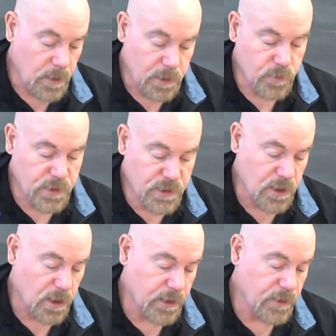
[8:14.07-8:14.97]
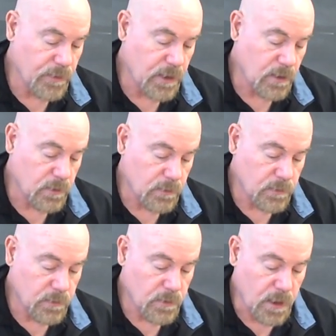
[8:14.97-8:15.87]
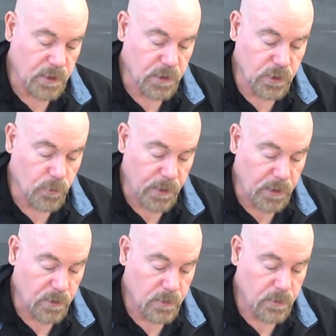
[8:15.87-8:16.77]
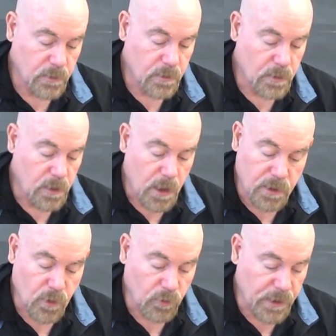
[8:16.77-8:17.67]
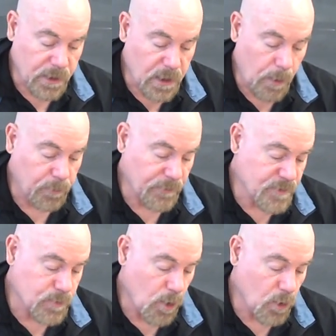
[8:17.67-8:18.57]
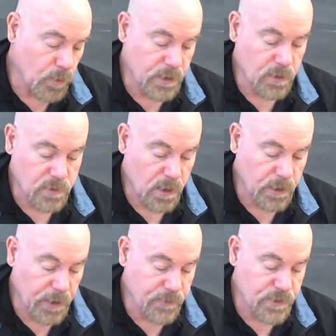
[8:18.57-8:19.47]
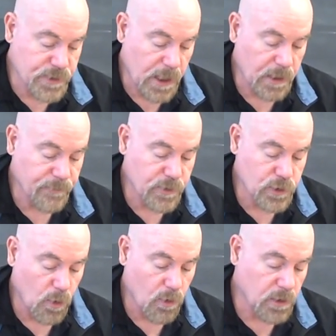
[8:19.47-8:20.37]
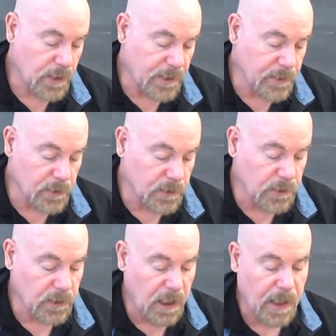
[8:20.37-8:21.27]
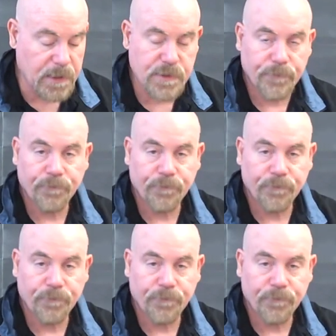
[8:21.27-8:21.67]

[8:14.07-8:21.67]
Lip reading: It was dark in there and gloomy, and only a couple of small windows on either side of the door let in a little light.